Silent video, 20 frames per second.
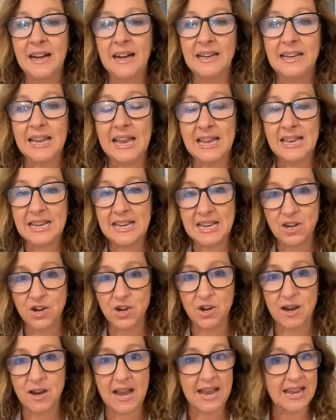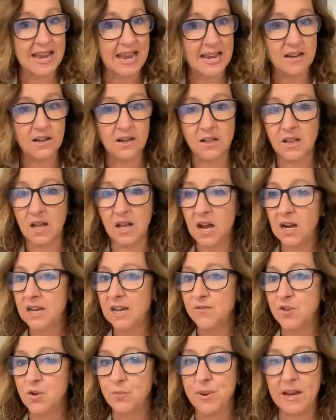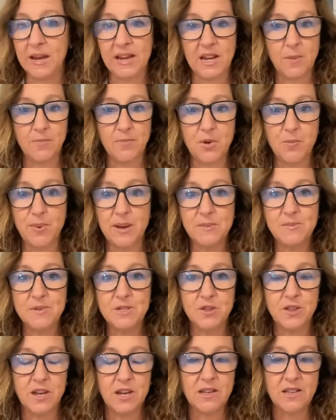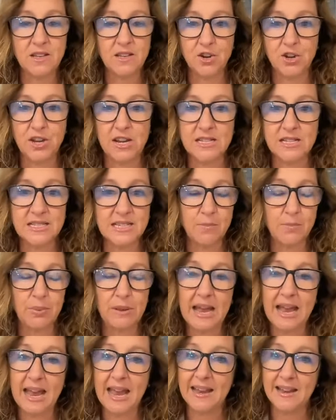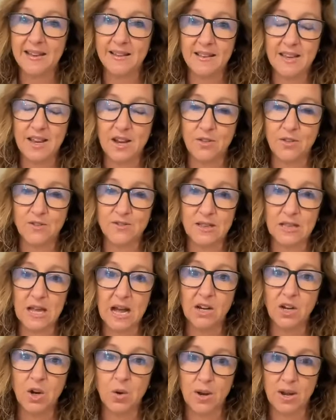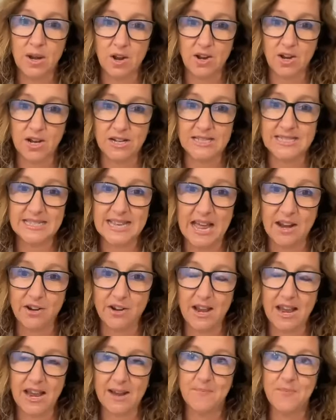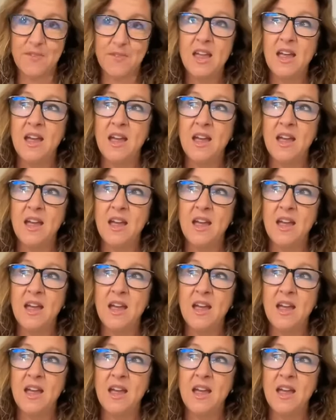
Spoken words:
Get here at 8 o'clock if you're picking up your bib so that your kids can play. And, there's a lot going on Saturday.